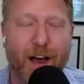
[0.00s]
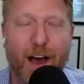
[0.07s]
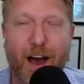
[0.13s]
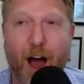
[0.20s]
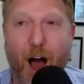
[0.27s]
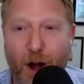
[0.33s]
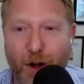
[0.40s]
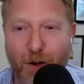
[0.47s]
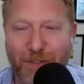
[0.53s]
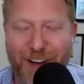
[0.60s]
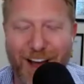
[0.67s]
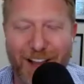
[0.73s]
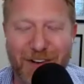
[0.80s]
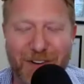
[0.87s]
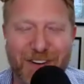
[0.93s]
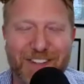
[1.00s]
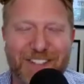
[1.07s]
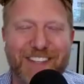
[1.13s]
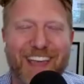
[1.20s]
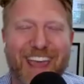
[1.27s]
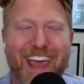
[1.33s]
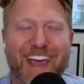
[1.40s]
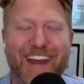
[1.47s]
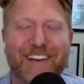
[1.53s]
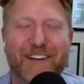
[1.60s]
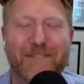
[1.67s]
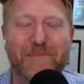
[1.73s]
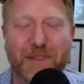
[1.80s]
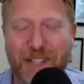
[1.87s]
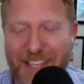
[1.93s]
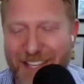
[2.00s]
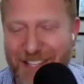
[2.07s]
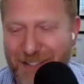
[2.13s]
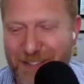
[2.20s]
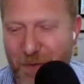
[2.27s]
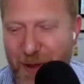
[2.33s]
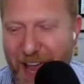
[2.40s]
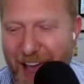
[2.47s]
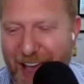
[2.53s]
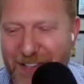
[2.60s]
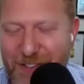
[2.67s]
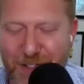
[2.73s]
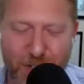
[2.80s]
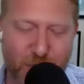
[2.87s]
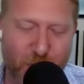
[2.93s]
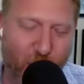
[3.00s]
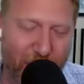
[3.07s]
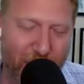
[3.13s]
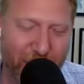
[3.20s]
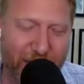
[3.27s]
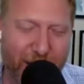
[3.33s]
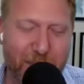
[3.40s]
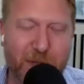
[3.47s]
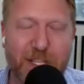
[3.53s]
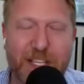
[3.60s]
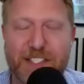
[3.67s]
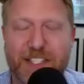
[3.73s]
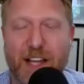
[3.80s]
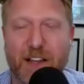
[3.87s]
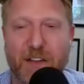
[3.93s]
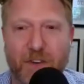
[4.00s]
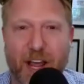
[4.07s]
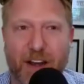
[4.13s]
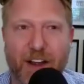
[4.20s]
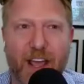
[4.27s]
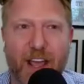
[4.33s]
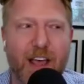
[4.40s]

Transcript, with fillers: uh, our followers, and please we ask just one thing please tell a friend.